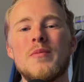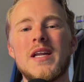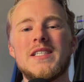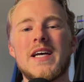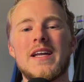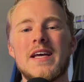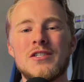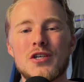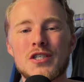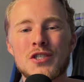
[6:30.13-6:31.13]
ManyChat
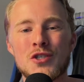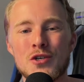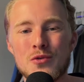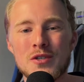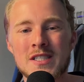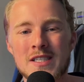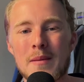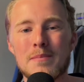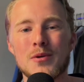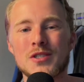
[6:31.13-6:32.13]
in just two
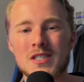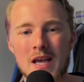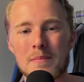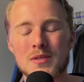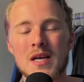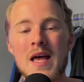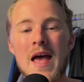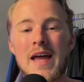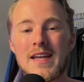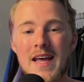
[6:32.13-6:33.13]
simple steps.
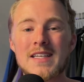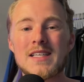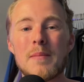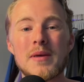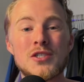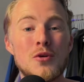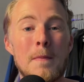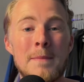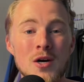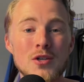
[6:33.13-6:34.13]
And the next step is to
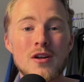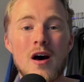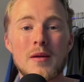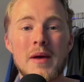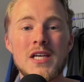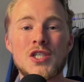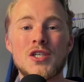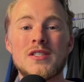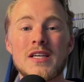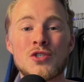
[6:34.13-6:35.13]
build an
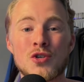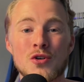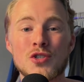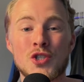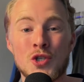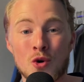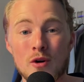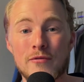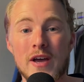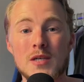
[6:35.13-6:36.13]
automation that turns
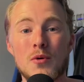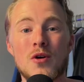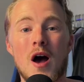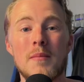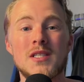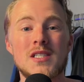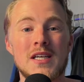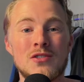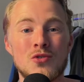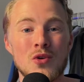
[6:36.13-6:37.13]
your Facebook comments
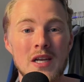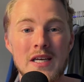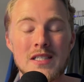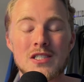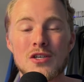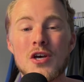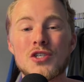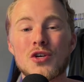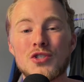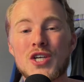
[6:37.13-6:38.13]
into leads.
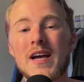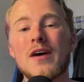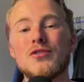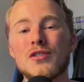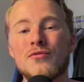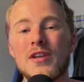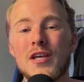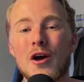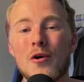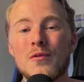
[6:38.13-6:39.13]
So check out this
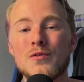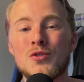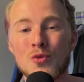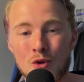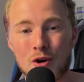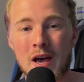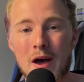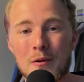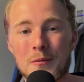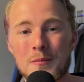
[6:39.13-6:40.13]
video to learn how.